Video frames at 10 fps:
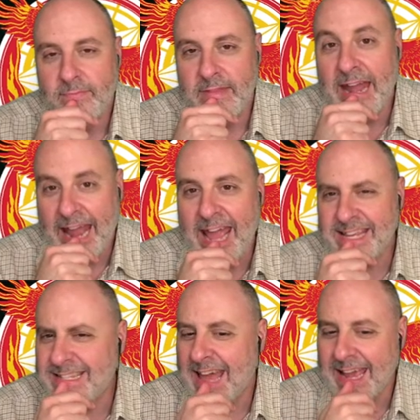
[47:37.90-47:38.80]
That
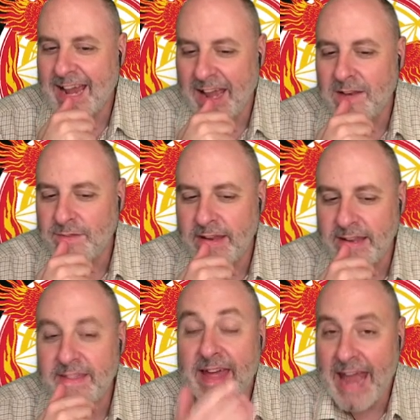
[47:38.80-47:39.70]
has that kind of
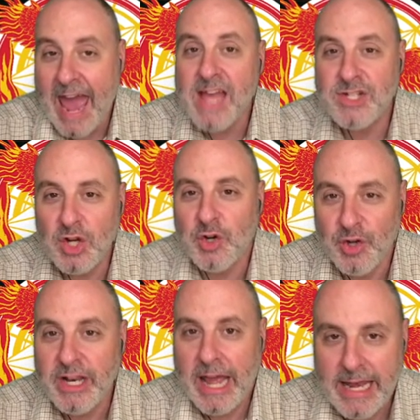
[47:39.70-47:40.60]
ending? That has a
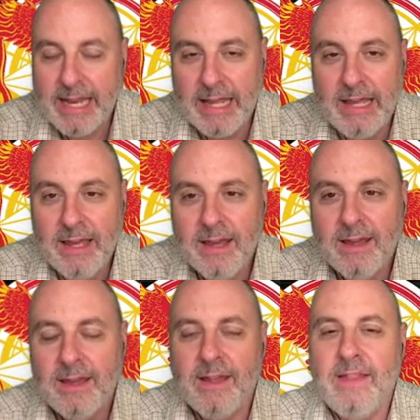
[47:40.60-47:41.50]
good ending
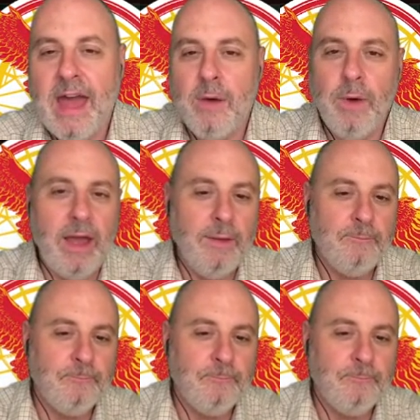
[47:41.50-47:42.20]
in that way?